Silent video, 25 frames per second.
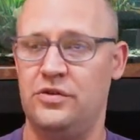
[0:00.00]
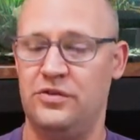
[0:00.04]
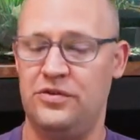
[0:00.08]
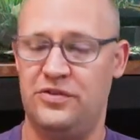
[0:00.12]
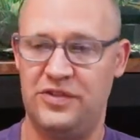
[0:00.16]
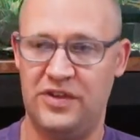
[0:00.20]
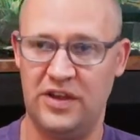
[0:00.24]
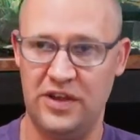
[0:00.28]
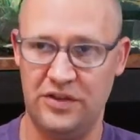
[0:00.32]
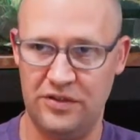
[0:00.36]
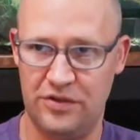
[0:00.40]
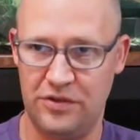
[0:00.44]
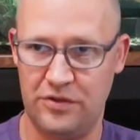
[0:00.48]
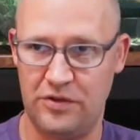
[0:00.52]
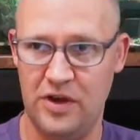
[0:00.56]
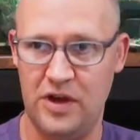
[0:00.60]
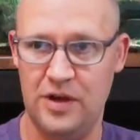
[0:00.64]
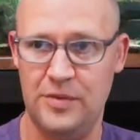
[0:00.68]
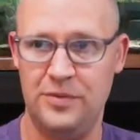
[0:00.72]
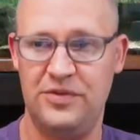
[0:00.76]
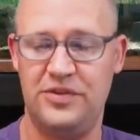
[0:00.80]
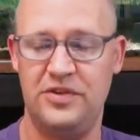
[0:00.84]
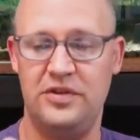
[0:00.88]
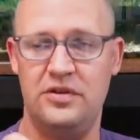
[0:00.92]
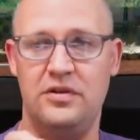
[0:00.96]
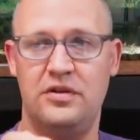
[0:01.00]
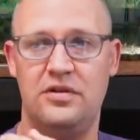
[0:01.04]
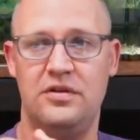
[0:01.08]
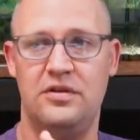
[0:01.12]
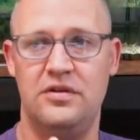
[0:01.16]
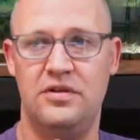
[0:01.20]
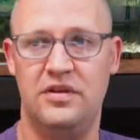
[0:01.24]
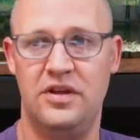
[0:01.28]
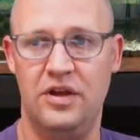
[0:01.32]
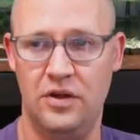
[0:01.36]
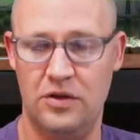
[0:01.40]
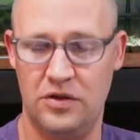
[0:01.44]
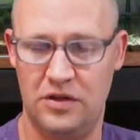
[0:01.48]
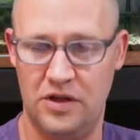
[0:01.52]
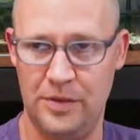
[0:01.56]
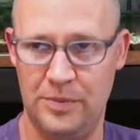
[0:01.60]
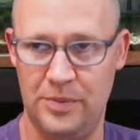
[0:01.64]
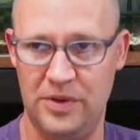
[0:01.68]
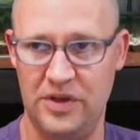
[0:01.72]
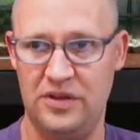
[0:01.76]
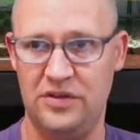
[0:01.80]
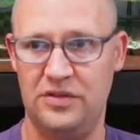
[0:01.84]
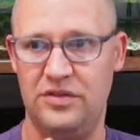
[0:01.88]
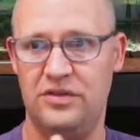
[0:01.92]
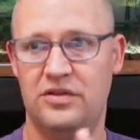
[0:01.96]
do skin scrapes and gill
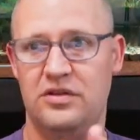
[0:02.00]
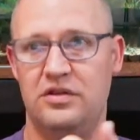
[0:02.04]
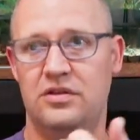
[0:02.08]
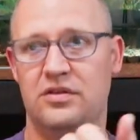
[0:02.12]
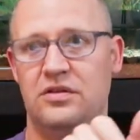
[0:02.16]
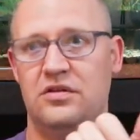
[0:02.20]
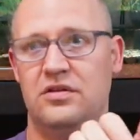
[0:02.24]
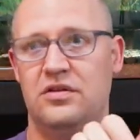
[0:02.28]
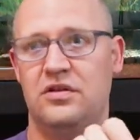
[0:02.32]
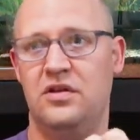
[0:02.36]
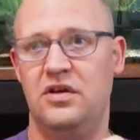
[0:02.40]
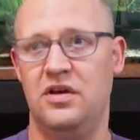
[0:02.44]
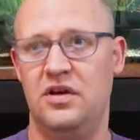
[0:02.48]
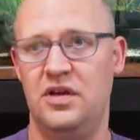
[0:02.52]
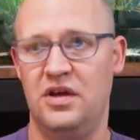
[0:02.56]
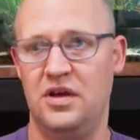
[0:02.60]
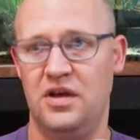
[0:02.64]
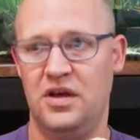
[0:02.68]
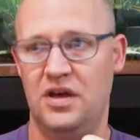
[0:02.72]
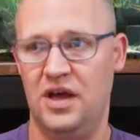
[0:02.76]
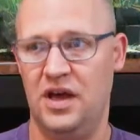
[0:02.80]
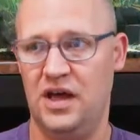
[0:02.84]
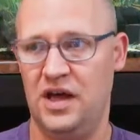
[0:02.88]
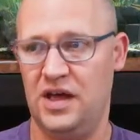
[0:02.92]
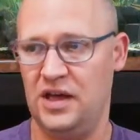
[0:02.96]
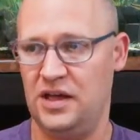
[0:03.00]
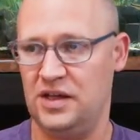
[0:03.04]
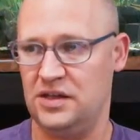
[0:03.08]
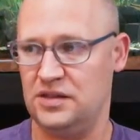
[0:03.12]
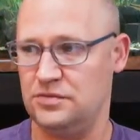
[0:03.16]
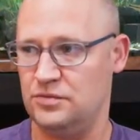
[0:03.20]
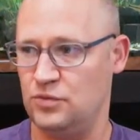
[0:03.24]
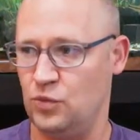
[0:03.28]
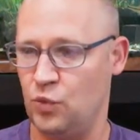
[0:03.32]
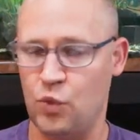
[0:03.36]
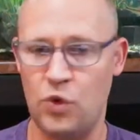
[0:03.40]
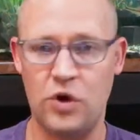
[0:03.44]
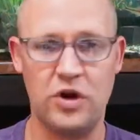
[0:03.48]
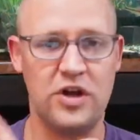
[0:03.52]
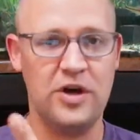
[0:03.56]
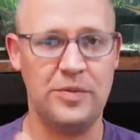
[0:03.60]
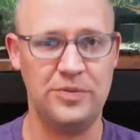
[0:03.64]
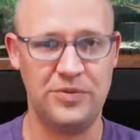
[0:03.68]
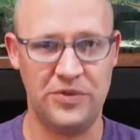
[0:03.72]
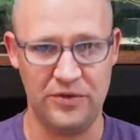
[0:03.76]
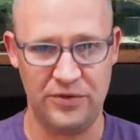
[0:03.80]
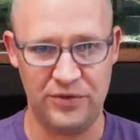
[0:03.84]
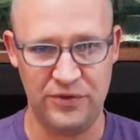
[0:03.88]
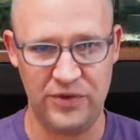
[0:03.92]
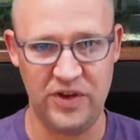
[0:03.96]
clippings and work
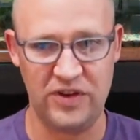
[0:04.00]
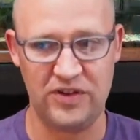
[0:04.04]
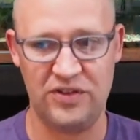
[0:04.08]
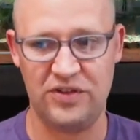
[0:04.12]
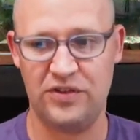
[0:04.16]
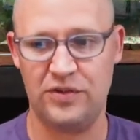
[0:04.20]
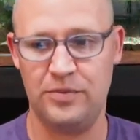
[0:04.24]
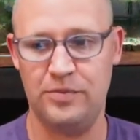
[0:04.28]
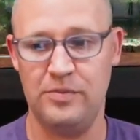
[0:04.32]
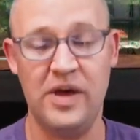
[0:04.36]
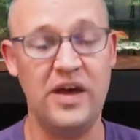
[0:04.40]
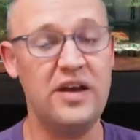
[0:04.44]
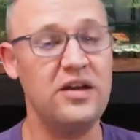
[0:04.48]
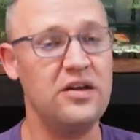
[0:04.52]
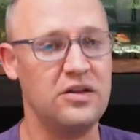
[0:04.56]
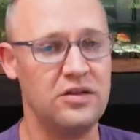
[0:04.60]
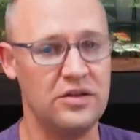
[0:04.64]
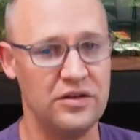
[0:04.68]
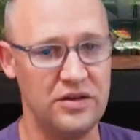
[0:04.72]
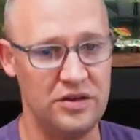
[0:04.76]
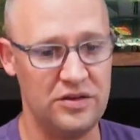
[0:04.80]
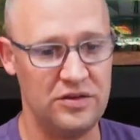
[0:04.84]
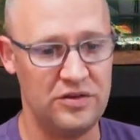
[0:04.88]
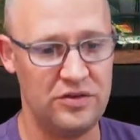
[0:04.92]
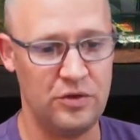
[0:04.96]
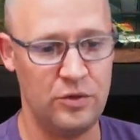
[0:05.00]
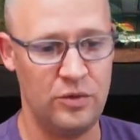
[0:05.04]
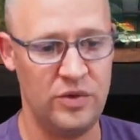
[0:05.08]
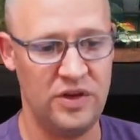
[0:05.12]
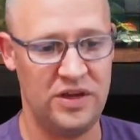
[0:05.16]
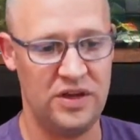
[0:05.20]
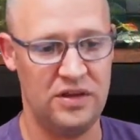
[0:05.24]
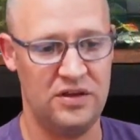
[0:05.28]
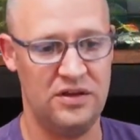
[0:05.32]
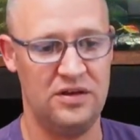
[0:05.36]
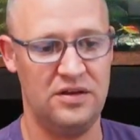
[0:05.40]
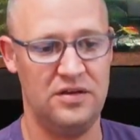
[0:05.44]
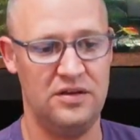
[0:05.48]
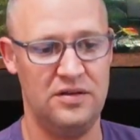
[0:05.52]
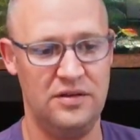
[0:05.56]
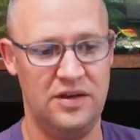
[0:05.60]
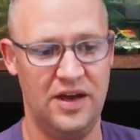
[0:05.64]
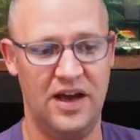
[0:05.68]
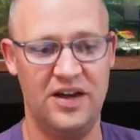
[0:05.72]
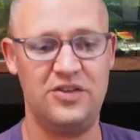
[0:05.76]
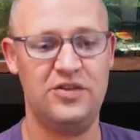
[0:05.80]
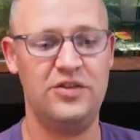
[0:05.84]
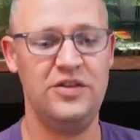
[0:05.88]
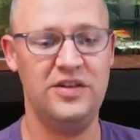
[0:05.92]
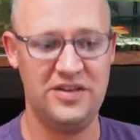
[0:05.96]
up the fish medically so we
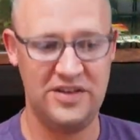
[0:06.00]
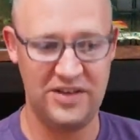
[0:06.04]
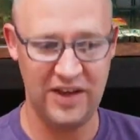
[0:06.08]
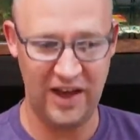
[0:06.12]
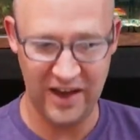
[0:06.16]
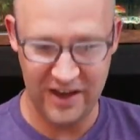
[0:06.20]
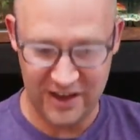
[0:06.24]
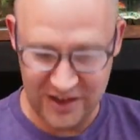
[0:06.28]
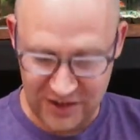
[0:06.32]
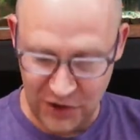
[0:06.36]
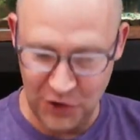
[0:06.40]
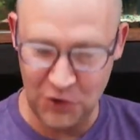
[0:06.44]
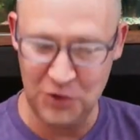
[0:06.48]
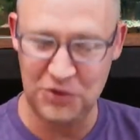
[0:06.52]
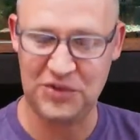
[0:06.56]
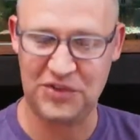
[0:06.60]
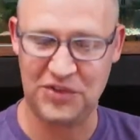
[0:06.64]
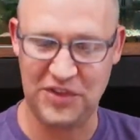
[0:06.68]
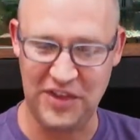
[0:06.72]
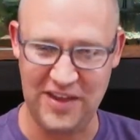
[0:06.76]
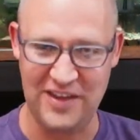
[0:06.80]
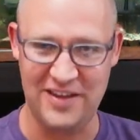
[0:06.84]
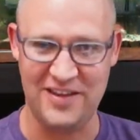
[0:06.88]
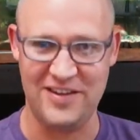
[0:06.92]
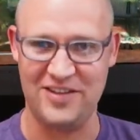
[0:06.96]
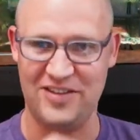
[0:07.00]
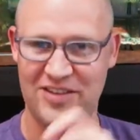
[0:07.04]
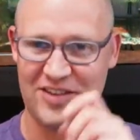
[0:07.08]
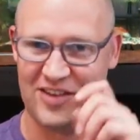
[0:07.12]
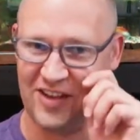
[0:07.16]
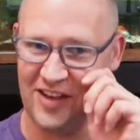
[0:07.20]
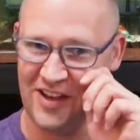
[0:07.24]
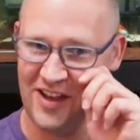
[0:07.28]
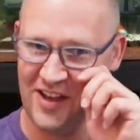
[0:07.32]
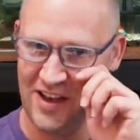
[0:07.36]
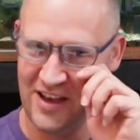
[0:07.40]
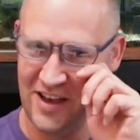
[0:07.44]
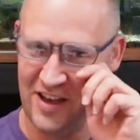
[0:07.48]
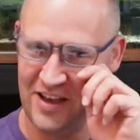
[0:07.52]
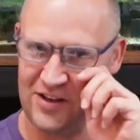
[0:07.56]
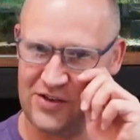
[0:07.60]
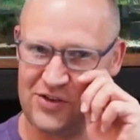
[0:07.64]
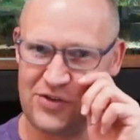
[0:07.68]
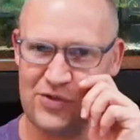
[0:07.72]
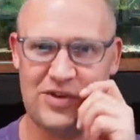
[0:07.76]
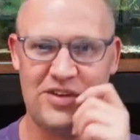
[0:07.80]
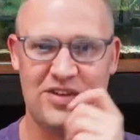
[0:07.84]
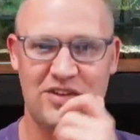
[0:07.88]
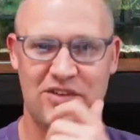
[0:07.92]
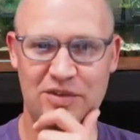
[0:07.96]
can actually diagnose things
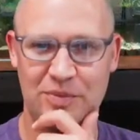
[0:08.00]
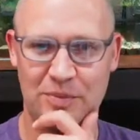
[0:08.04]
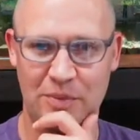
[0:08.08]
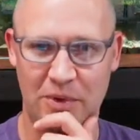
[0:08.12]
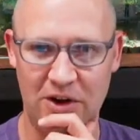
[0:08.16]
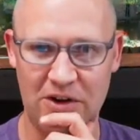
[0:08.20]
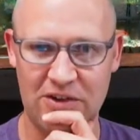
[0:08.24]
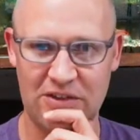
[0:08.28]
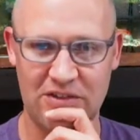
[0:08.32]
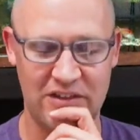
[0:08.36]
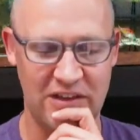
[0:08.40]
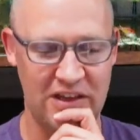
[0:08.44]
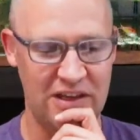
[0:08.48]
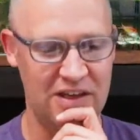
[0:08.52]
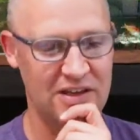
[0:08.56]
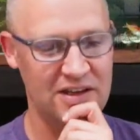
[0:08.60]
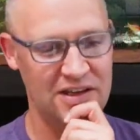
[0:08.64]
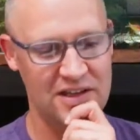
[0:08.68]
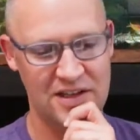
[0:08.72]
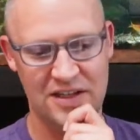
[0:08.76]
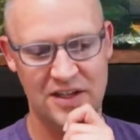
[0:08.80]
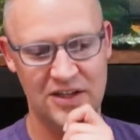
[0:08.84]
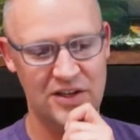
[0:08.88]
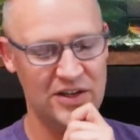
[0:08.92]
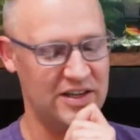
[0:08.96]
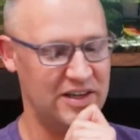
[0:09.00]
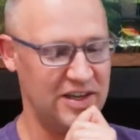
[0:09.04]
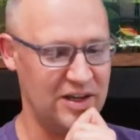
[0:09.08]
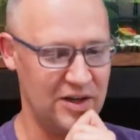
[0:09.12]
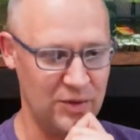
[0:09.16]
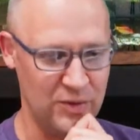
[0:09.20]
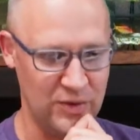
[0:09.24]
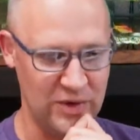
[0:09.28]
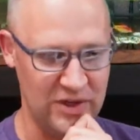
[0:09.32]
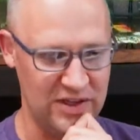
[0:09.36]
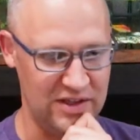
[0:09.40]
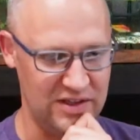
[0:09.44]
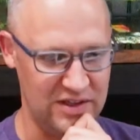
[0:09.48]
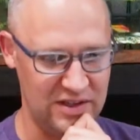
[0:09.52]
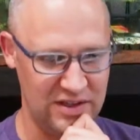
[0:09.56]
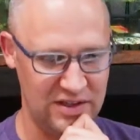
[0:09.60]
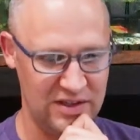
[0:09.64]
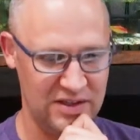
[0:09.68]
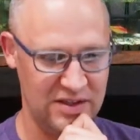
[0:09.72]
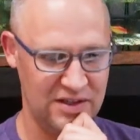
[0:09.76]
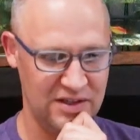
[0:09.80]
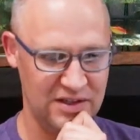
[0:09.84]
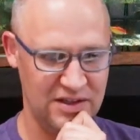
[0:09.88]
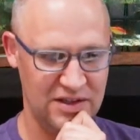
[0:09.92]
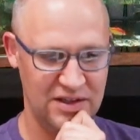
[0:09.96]
and treat smartly. Oh, I can't wait.
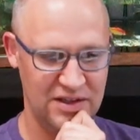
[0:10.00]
